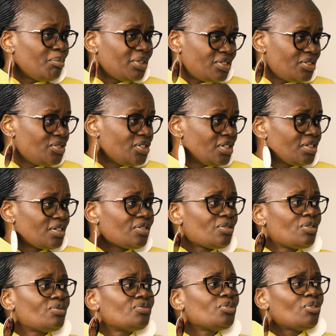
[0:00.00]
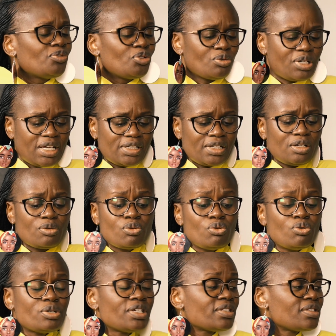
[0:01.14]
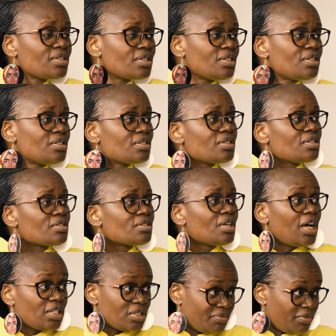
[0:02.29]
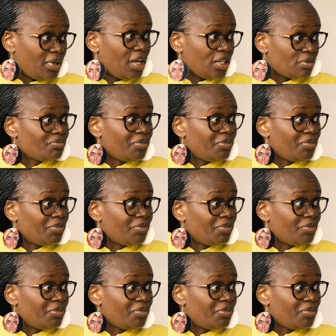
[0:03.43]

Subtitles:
Besigye of Uganda, who has